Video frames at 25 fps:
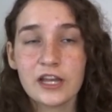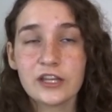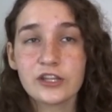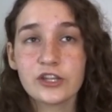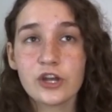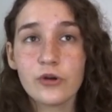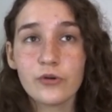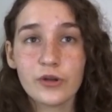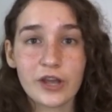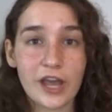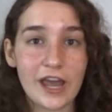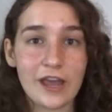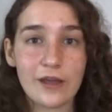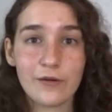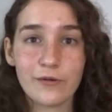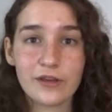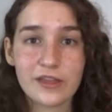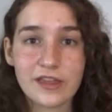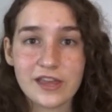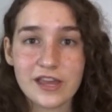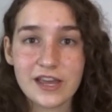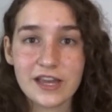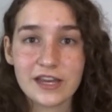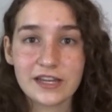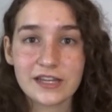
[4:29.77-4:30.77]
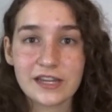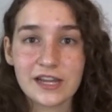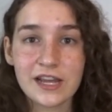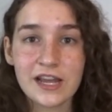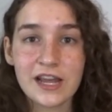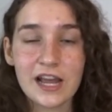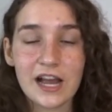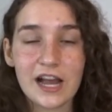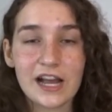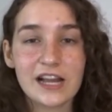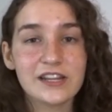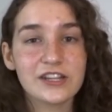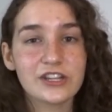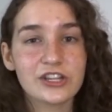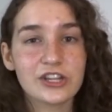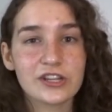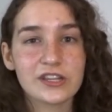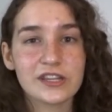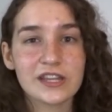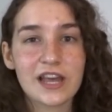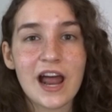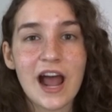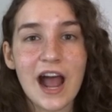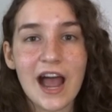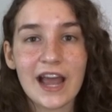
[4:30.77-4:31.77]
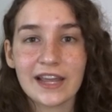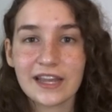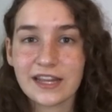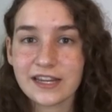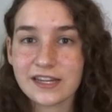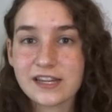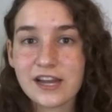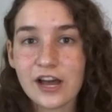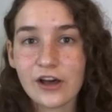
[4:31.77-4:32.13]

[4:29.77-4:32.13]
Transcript: okay with it. It's just that I can